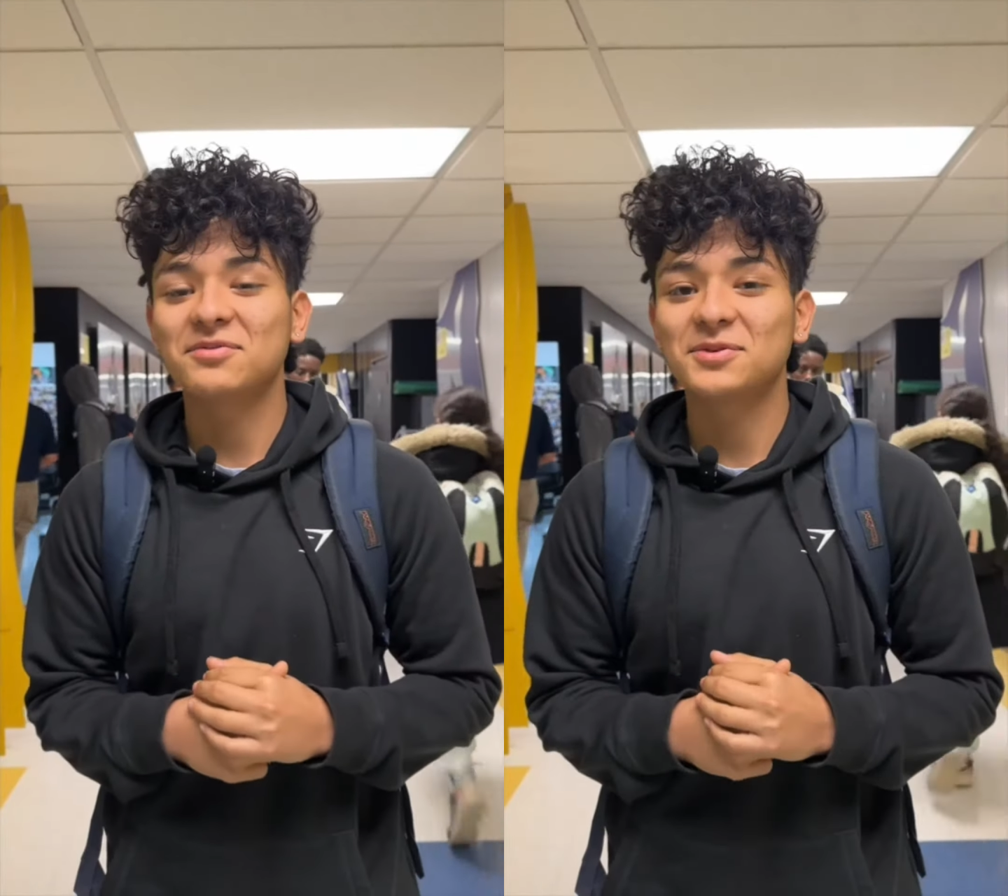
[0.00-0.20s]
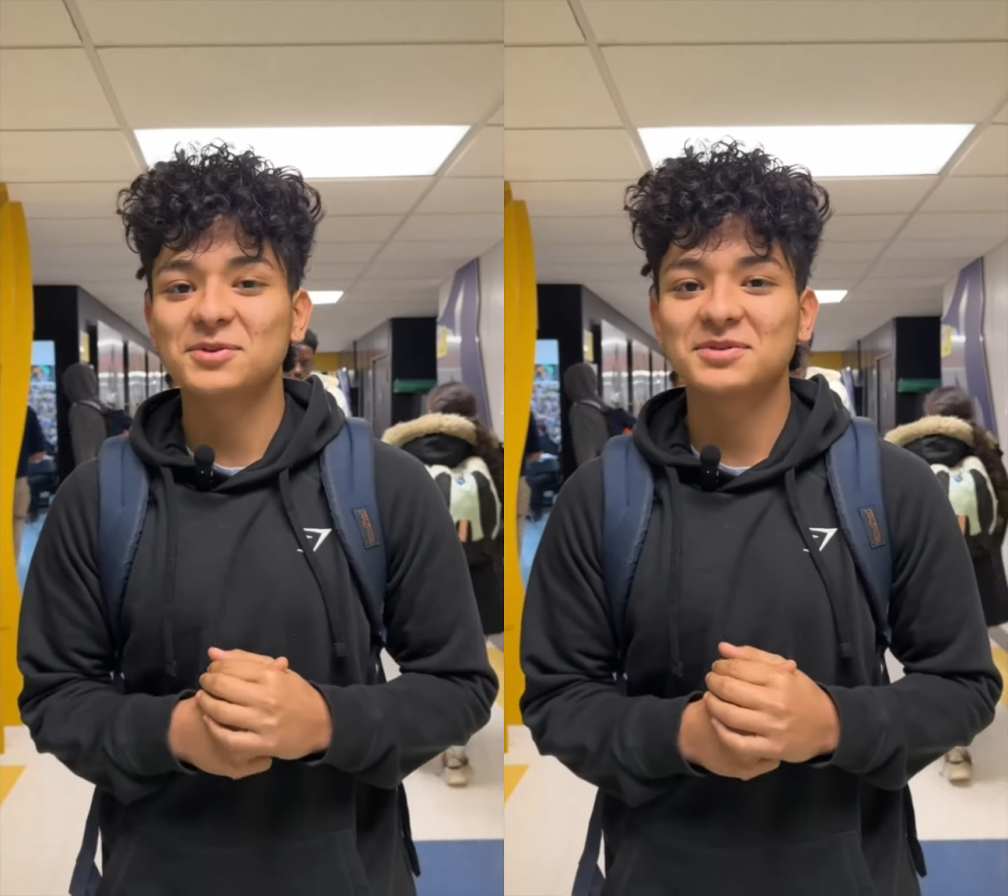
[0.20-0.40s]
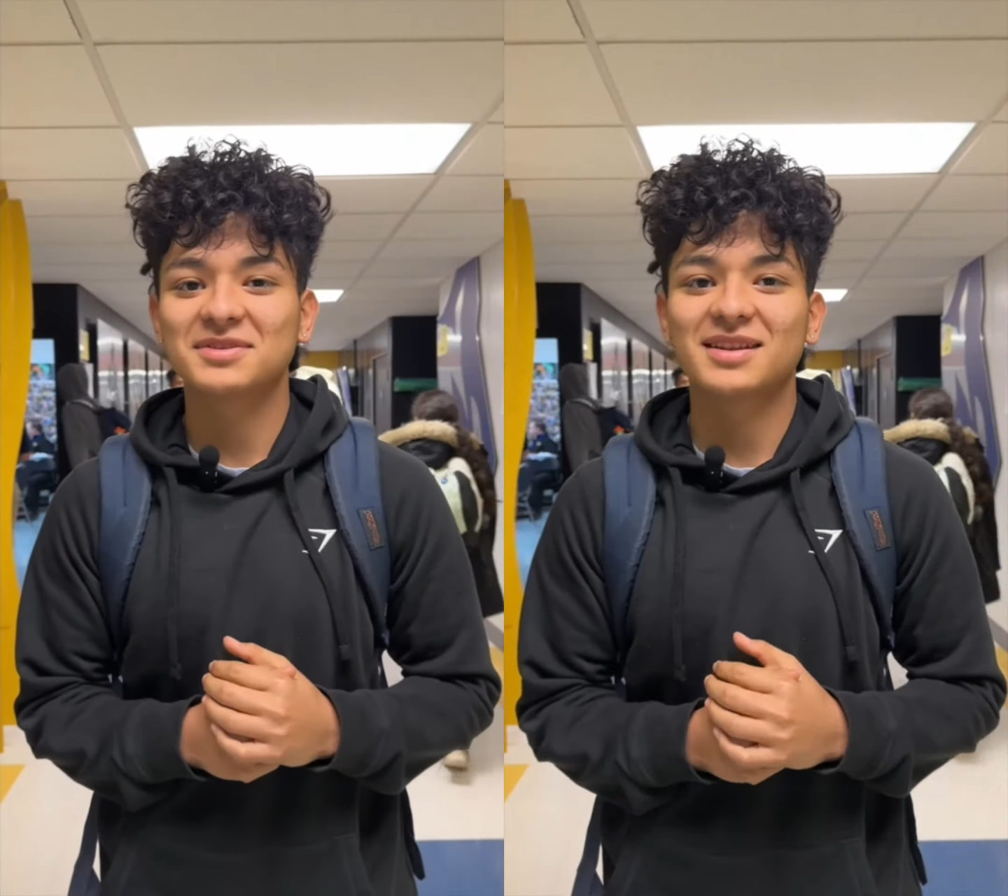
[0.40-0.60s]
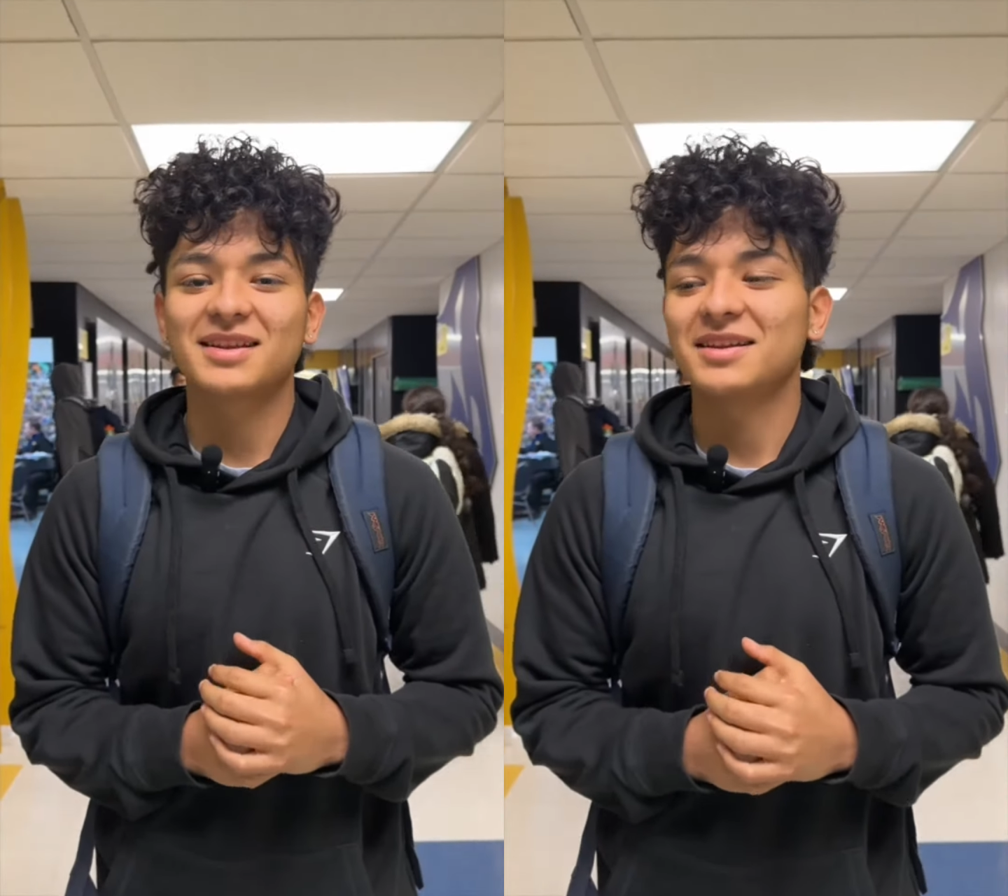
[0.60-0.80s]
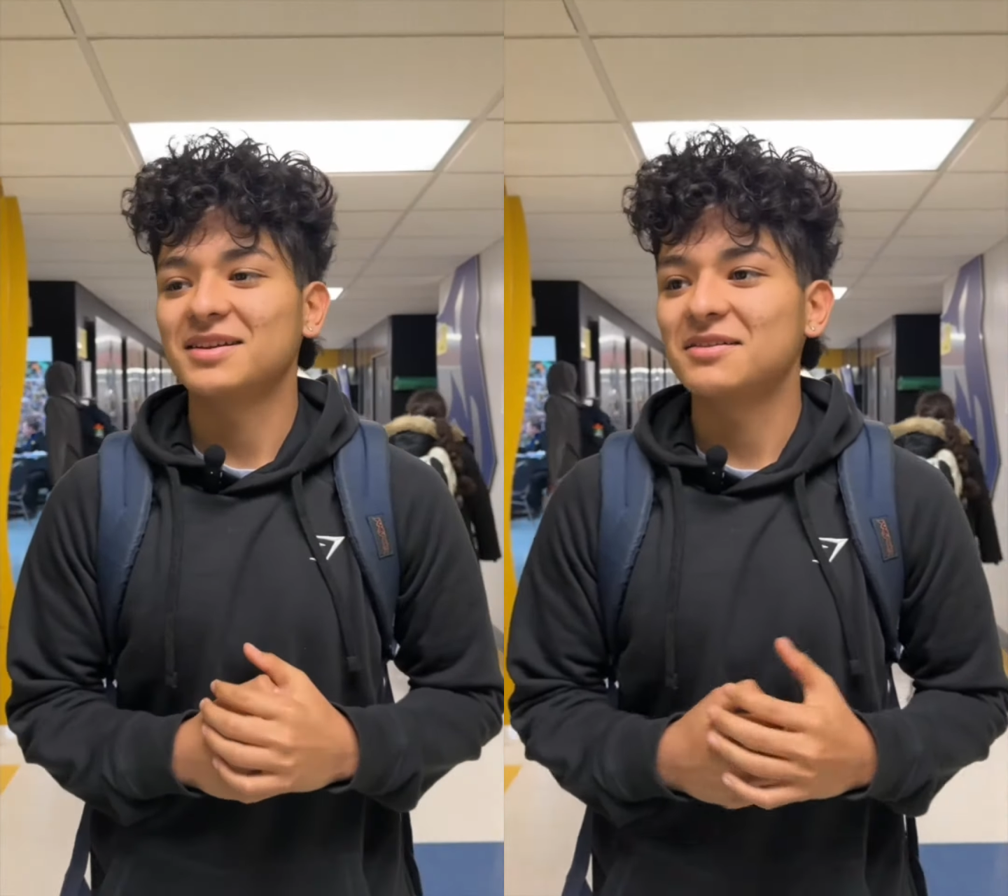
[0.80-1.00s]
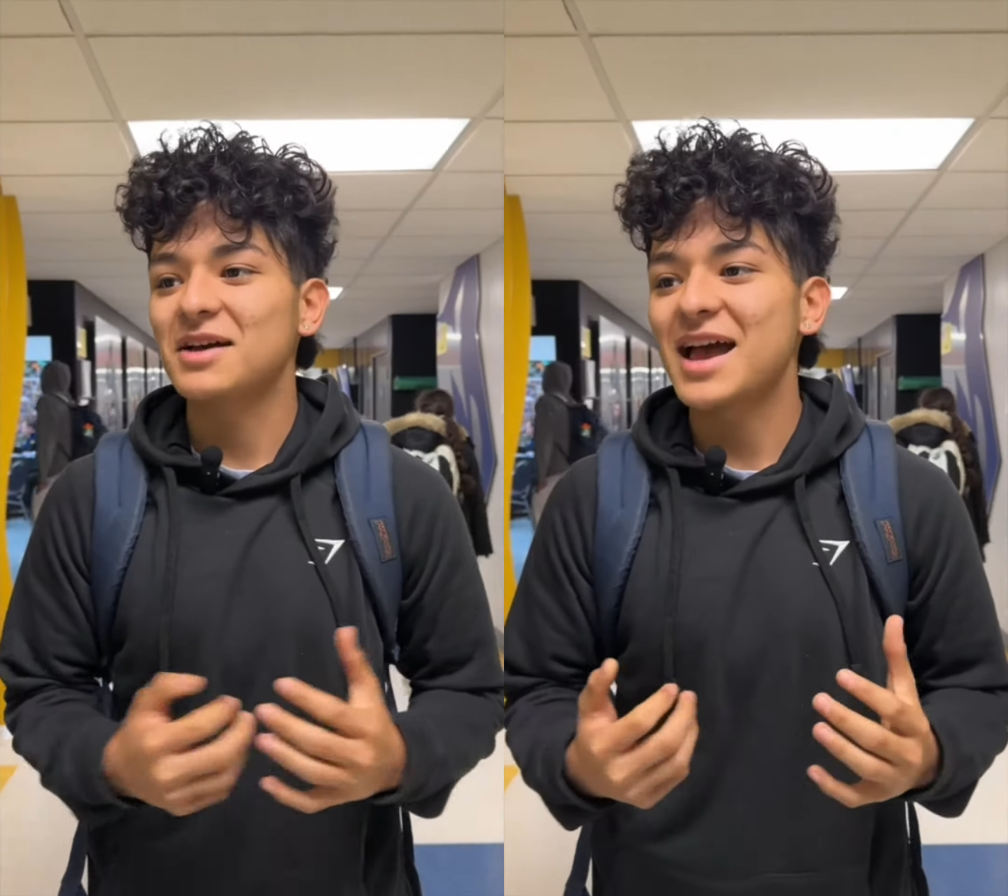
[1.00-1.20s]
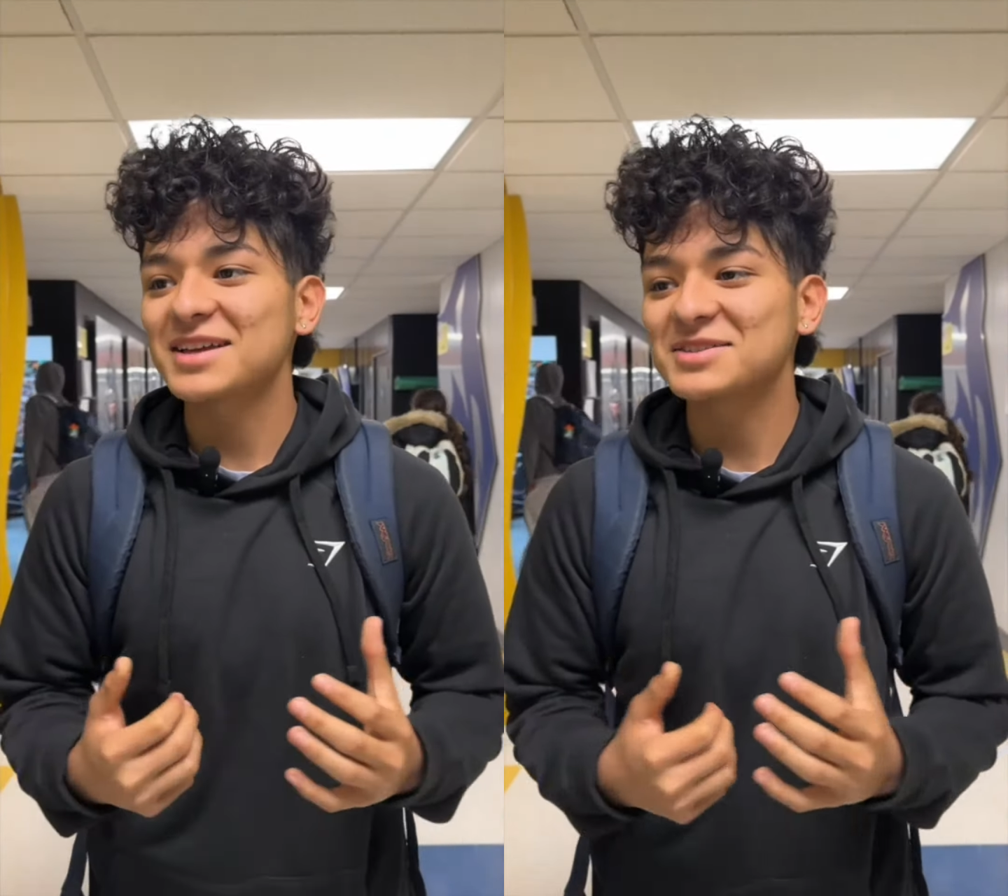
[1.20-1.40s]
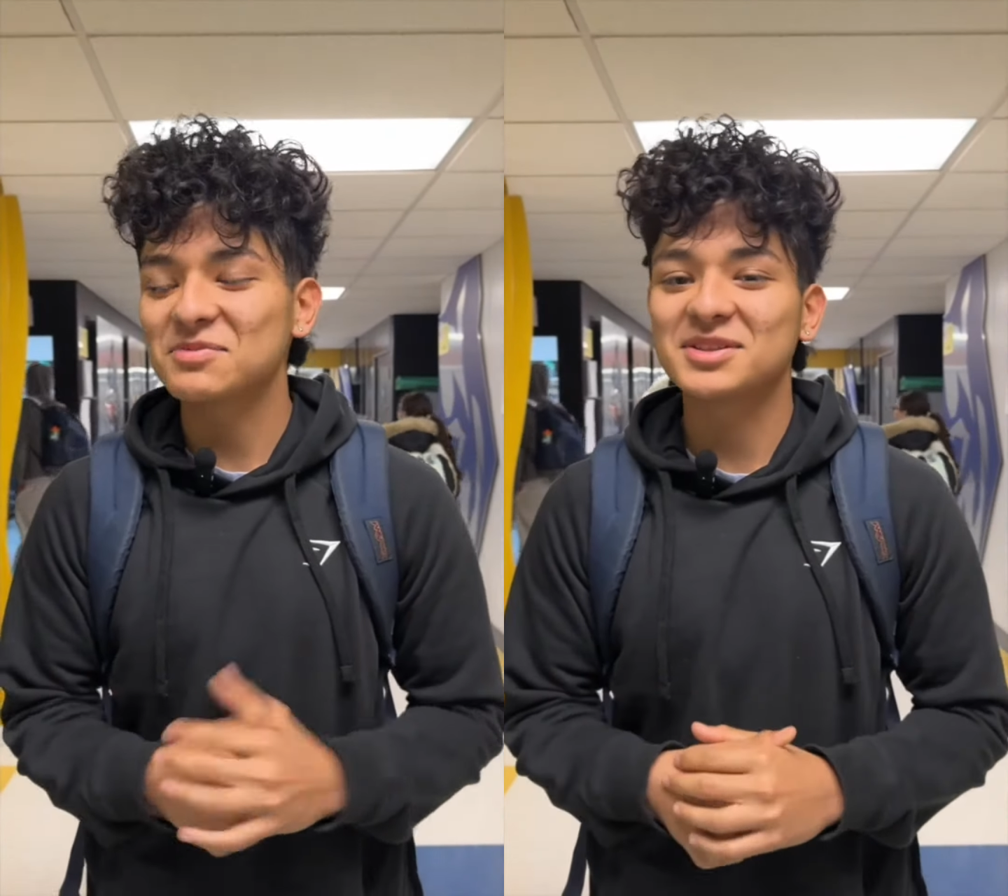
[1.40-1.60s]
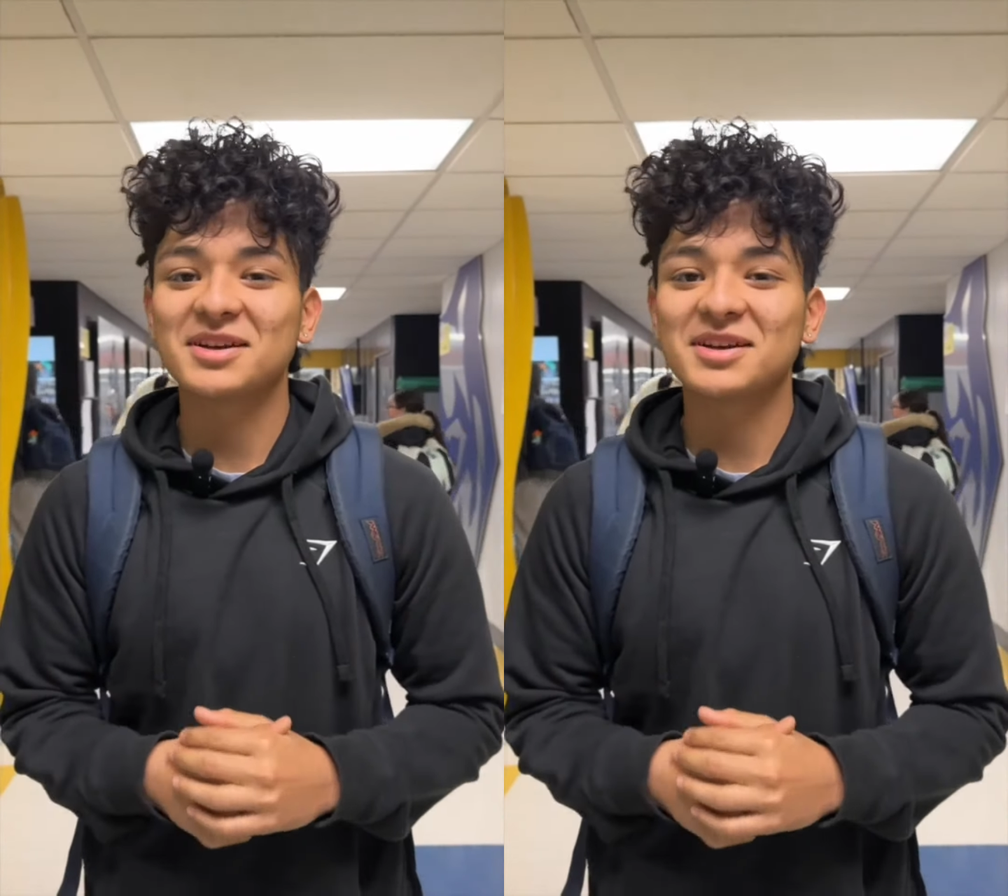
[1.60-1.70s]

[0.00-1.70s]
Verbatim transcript: food has to be